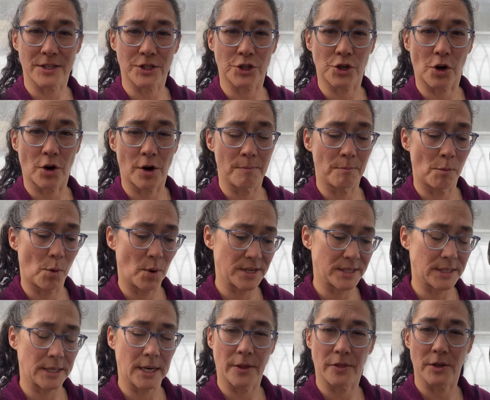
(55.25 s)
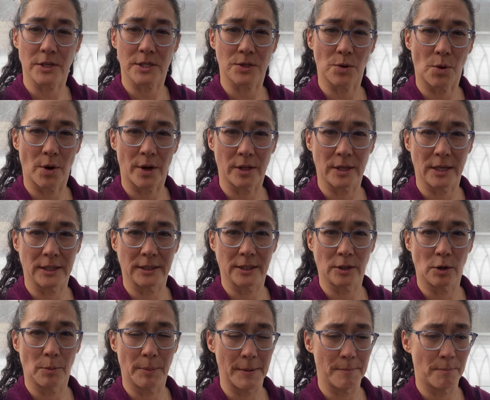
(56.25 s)
start moistening the soil a
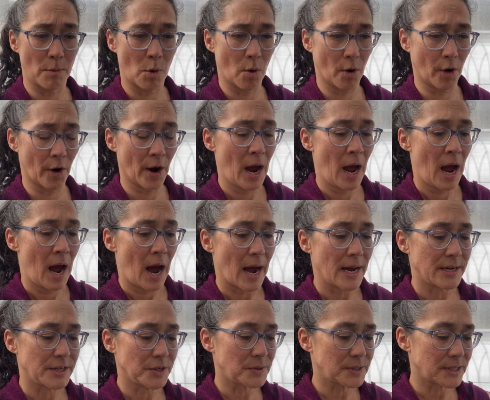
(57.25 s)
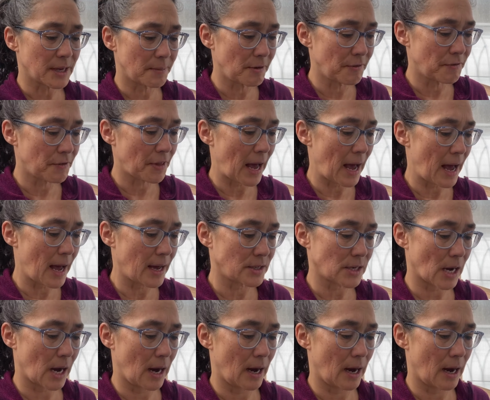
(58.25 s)
little bit more. I do some of that